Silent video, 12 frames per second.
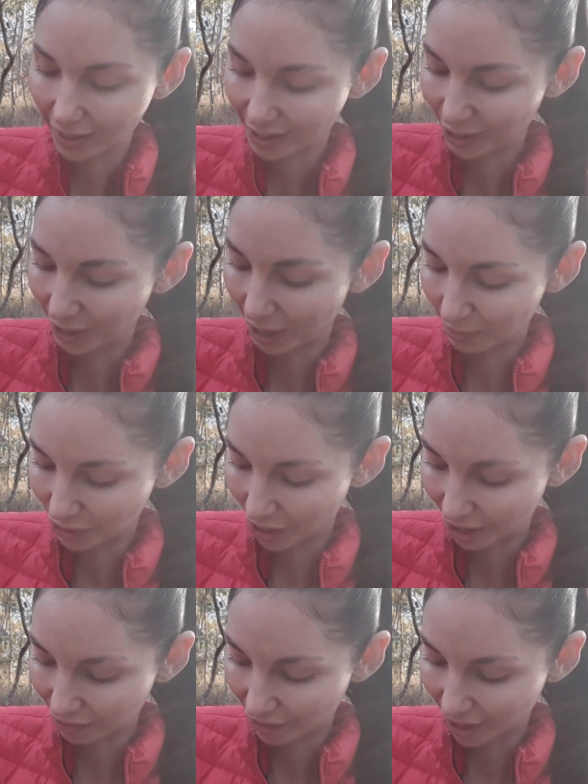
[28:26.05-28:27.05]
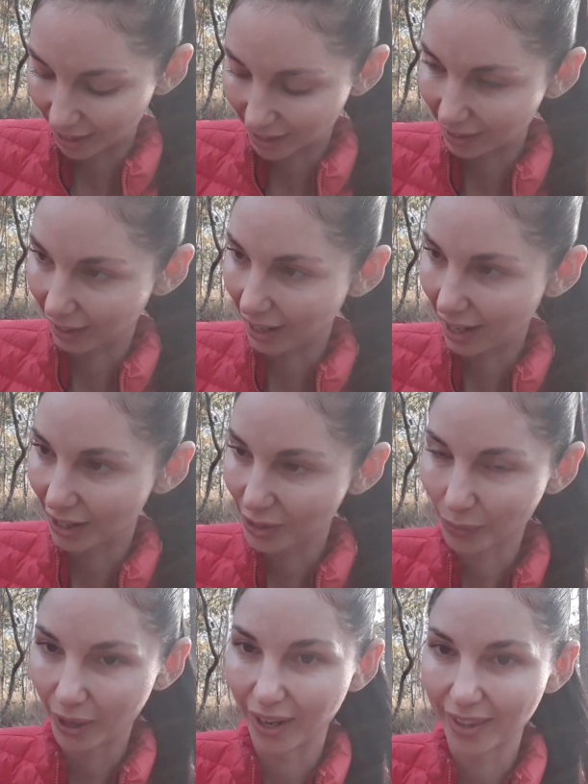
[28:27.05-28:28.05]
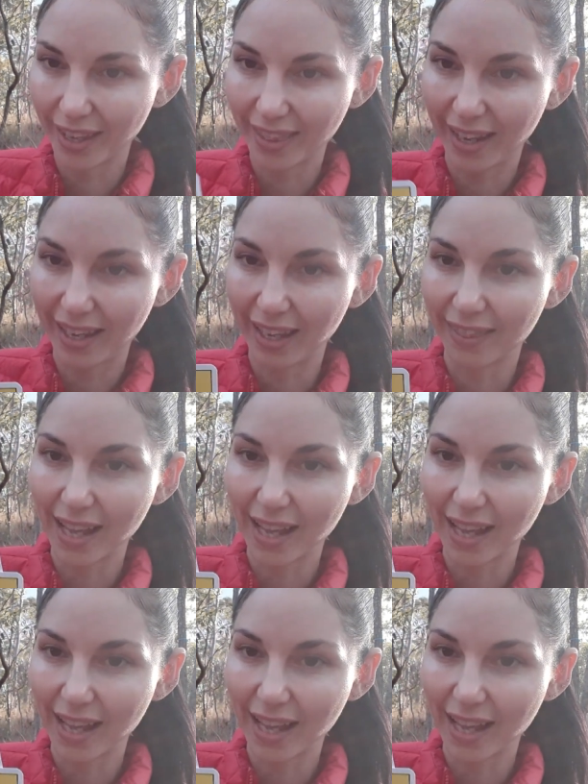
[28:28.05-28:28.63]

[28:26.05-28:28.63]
Sorry, I'm trying to find the cards. Where are they? They're here.